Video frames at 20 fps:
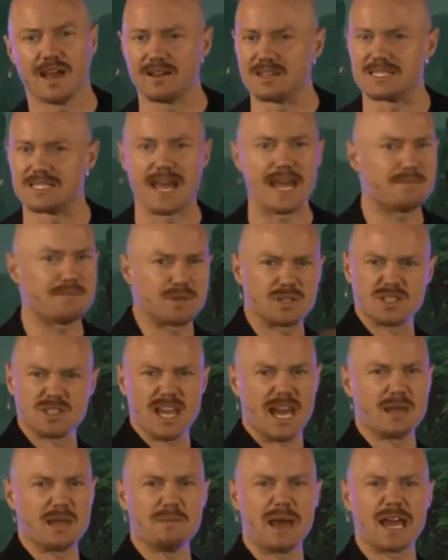Now, uh, his
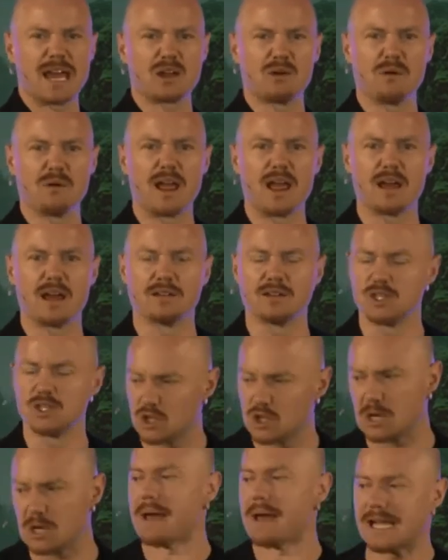neighbors came back around,
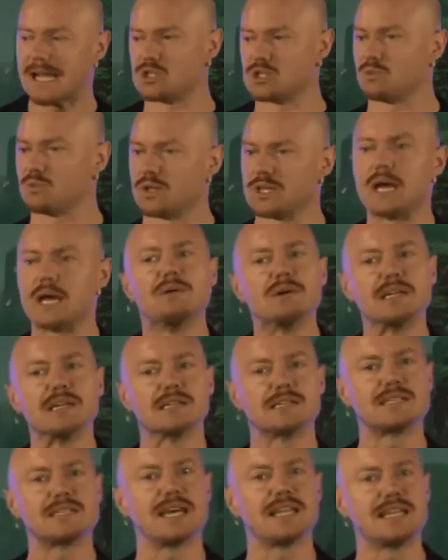and you can imagine what they were
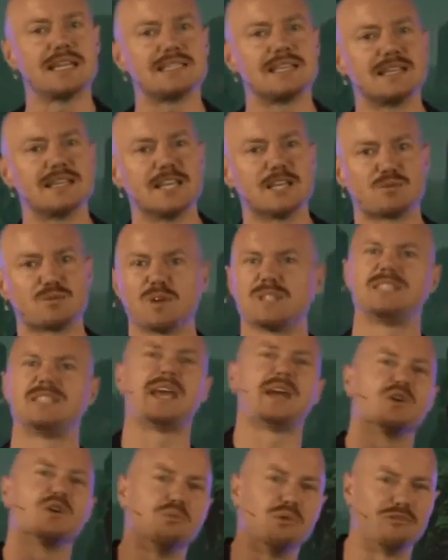going to say. They said this What
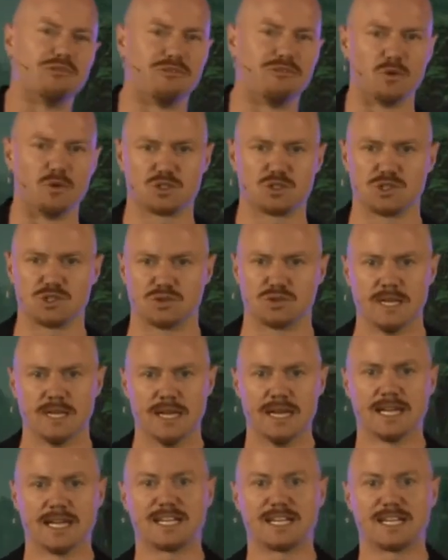terrible fortune!